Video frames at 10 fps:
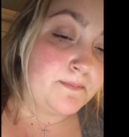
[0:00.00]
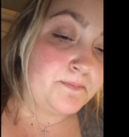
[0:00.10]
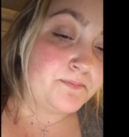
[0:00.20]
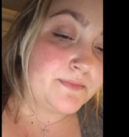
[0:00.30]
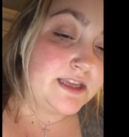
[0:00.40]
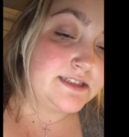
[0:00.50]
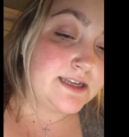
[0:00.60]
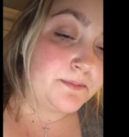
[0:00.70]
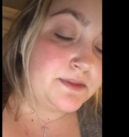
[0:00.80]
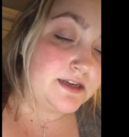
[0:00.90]

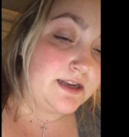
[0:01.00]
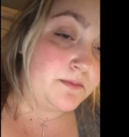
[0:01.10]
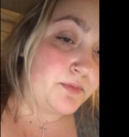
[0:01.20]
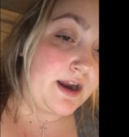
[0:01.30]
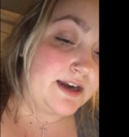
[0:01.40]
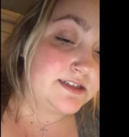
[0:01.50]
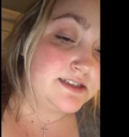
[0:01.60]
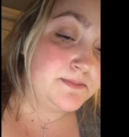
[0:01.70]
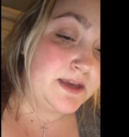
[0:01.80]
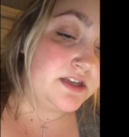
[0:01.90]
in-depth and in-practice
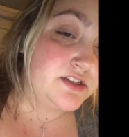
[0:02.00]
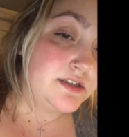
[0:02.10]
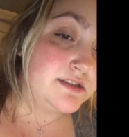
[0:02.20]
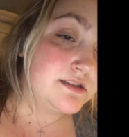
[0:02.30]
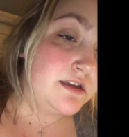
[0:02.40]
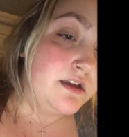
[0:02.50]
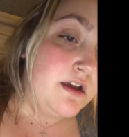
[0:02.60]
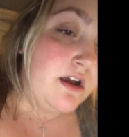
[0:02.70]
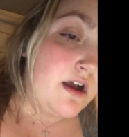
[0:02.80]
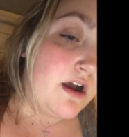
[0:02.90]
pages
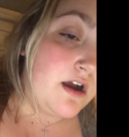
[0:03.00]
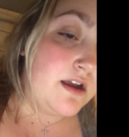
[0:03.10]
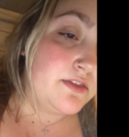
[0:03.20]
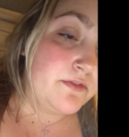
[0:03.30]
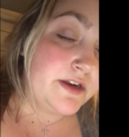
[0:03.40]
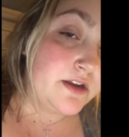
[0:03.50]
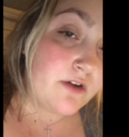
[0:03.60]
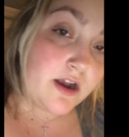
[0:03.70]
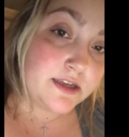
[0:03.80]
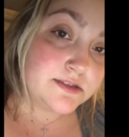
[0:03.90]
on the Reading
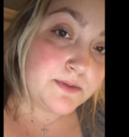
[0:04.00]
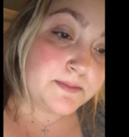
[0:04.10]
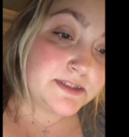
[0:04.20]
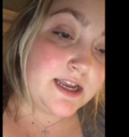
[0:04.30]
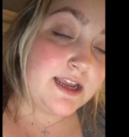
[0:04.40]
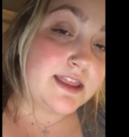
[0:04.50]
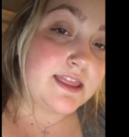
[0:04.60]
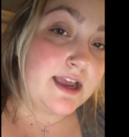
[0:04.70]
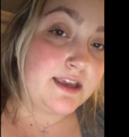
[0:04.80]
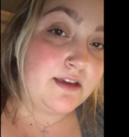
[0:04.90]
Rockets website, and
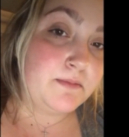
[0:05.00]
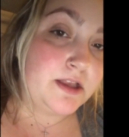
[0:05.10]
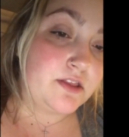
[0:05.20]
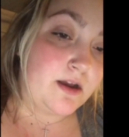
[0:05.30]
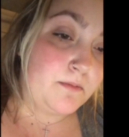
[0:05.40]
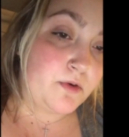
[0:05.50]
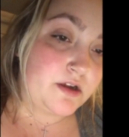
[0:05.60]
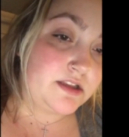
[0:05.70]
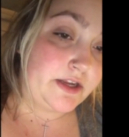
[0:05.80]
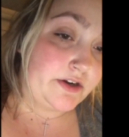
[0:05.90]
that gave me a lot more
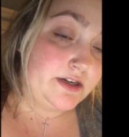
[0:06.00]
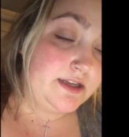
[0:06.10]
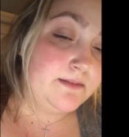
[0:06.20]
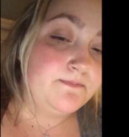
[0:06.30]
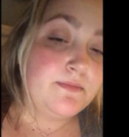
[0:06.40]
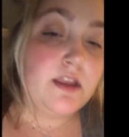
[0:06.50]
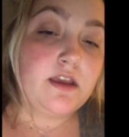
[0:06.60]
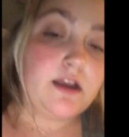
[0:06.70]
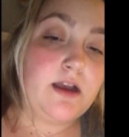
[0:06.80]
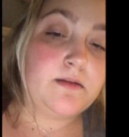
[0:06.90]
clarity.
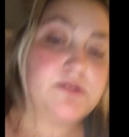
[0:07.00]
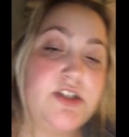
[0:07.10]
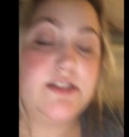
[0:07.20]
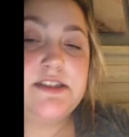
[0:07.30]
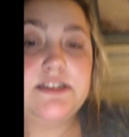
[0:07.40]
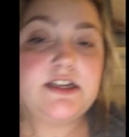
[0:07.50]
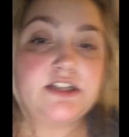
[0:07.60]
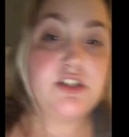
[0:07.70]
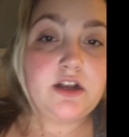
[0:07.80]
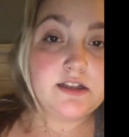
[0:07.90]
Just to touch
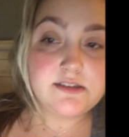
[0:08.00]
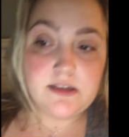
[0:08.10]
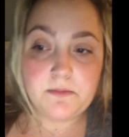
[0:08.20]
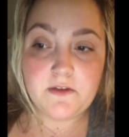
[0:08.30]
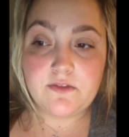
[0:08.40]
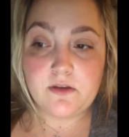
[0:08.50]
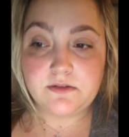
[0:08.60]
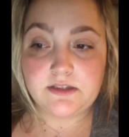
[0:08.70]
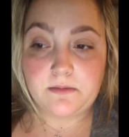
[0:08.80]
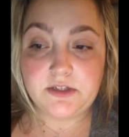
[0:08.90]
on some of those
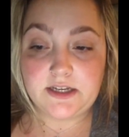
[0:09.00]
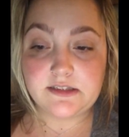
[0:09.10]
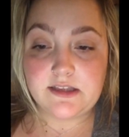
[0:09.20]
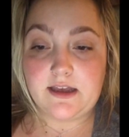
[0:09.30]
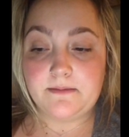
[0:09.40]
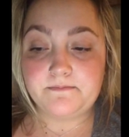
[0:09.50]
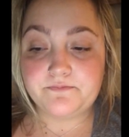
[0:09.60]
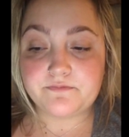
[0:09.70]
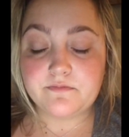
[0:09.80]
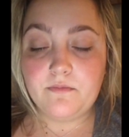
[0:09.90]
subjects that
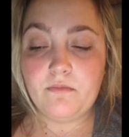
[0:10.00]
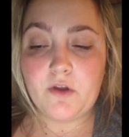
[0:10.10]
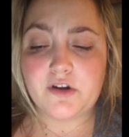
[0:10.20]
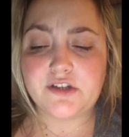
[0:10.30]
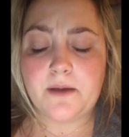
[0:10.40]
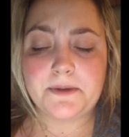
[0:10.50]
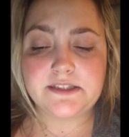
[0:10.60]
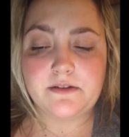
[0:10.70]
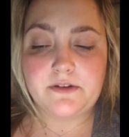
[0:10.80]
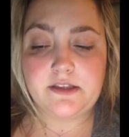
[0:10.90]
are topics
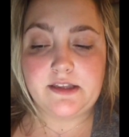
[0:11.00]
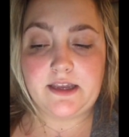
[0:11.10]
that really